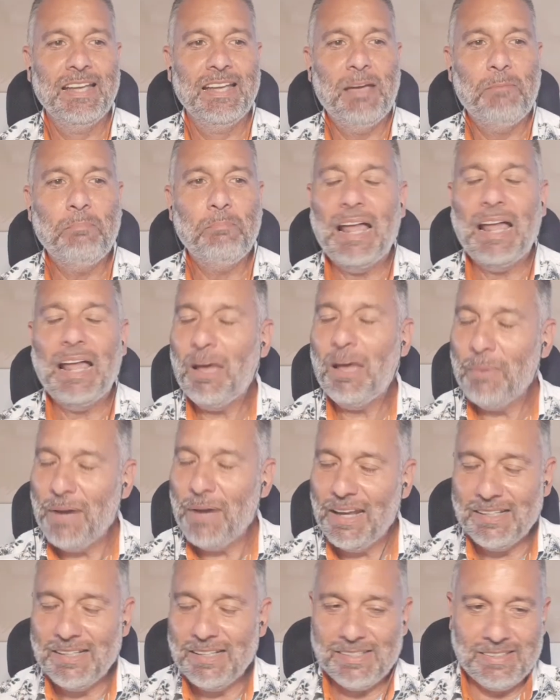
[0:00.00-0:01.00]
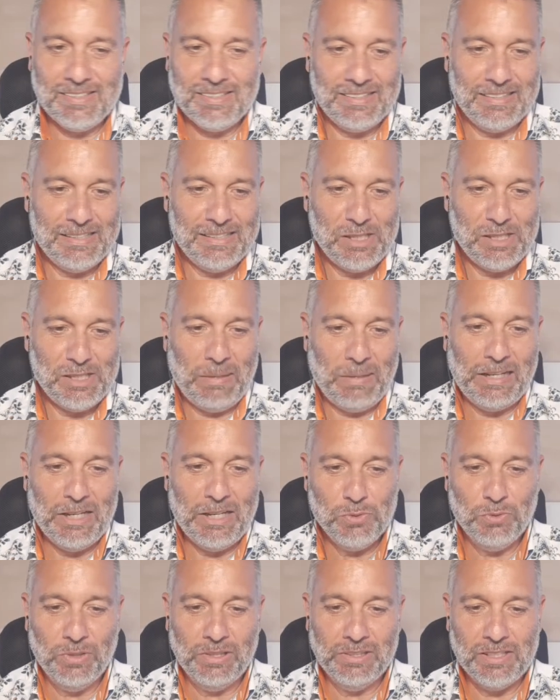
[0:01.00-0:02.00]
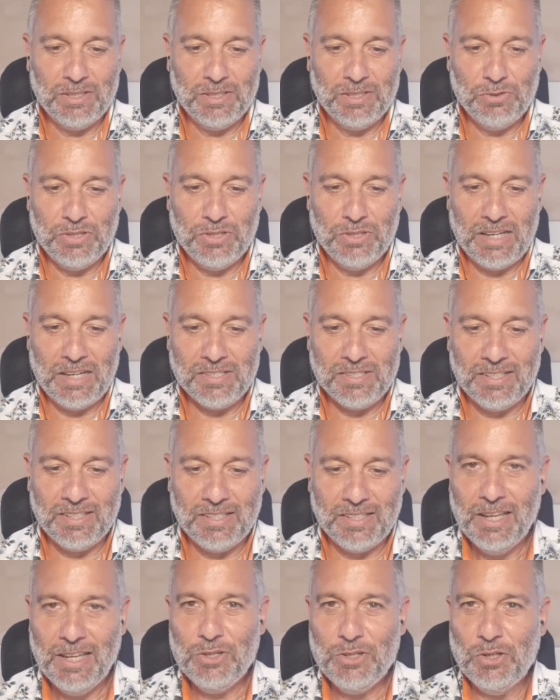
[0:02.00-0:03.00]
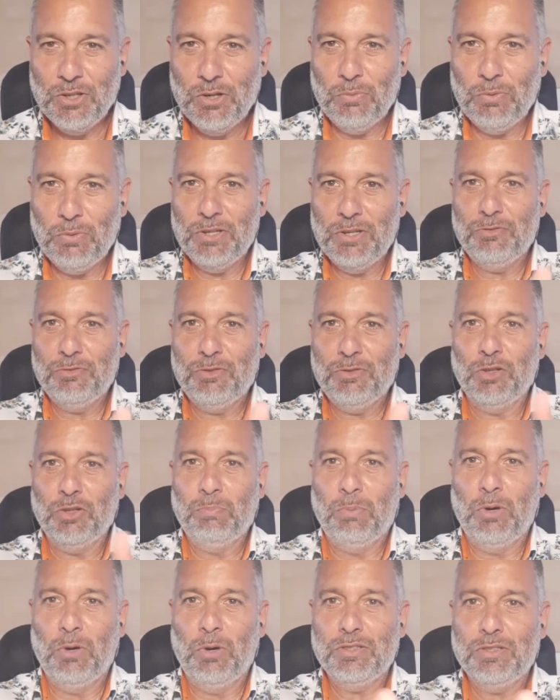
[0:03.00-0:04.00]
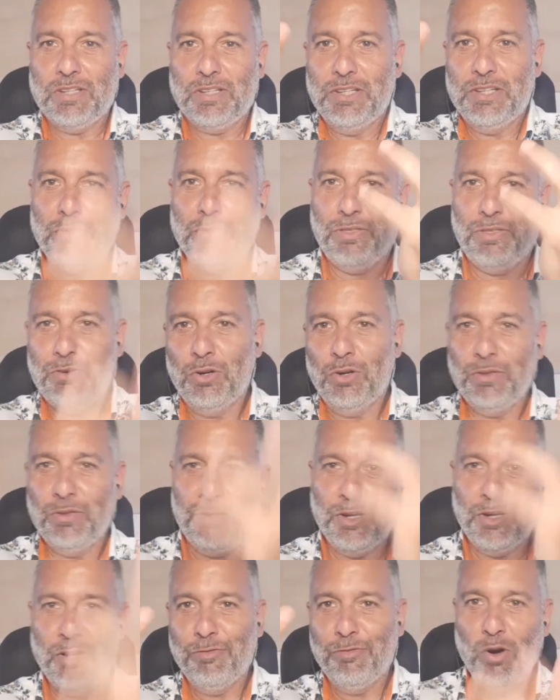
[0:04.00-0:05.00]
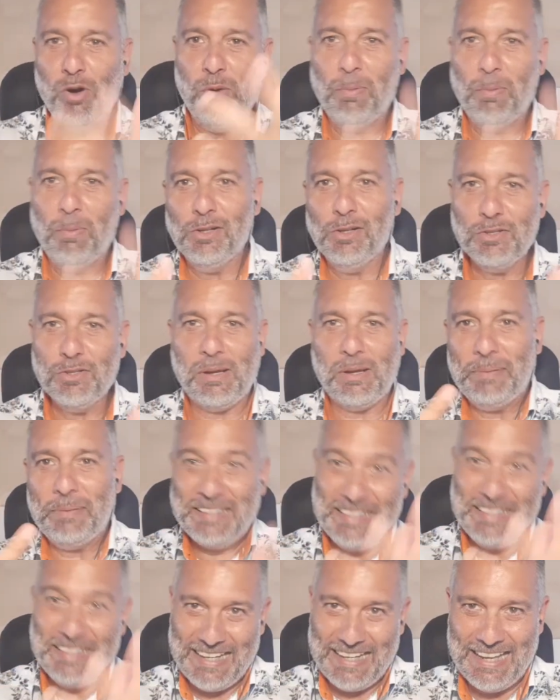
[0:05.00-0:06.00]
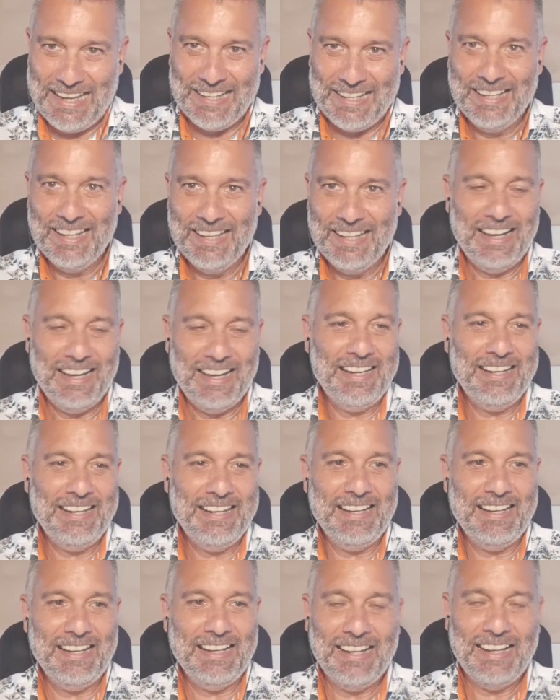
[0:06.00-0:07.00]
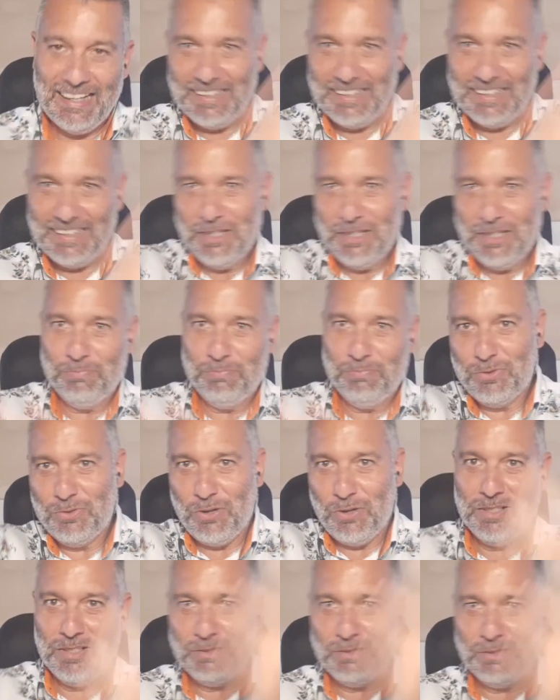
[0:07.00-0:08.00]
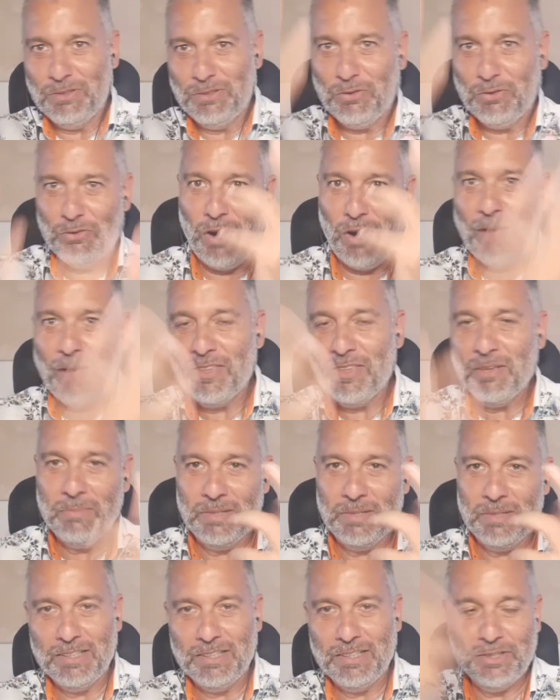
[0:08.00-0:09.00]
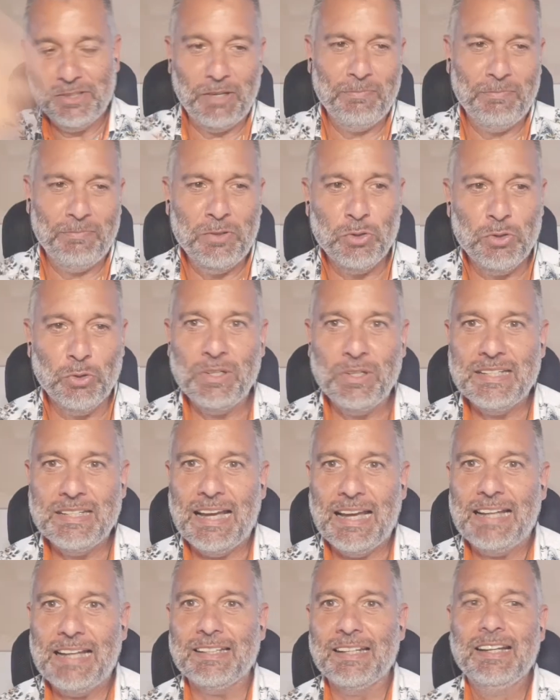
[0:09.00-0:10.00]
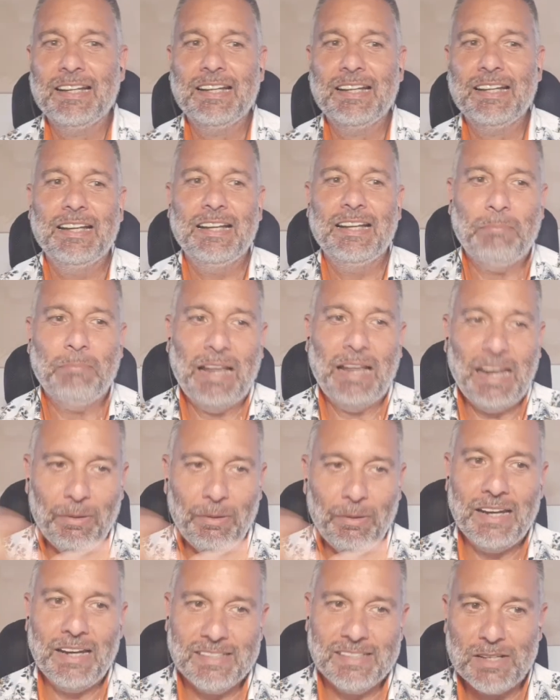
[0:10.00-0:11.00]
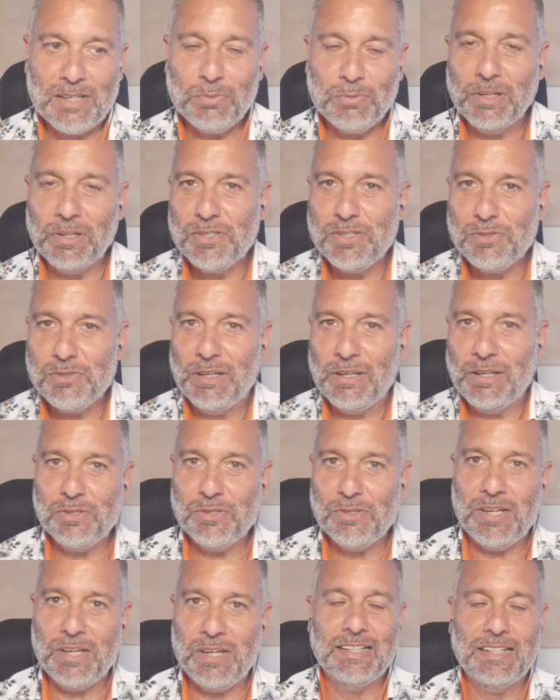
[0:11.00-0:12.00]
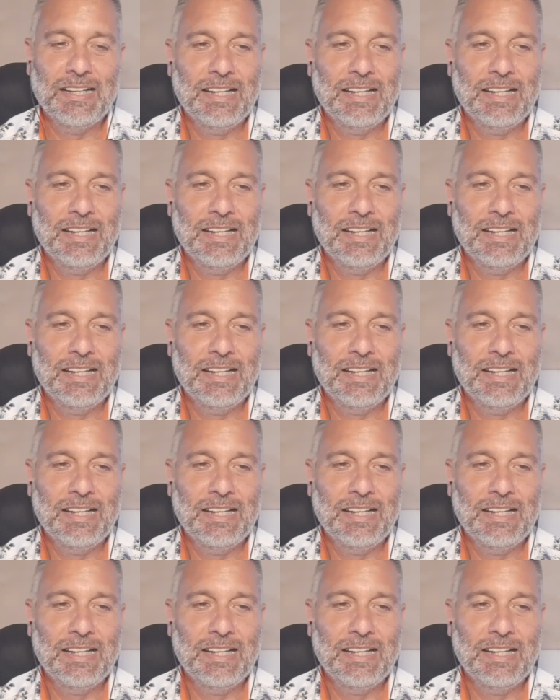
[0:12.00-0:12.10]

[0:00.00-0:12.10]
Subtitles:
malabares, Spanish word that suggests, you know, when you've got balls and you throw 3 or 4 balls up in the air and then you grab them and then you keep doing that. Malabares, that's what he's trying to say.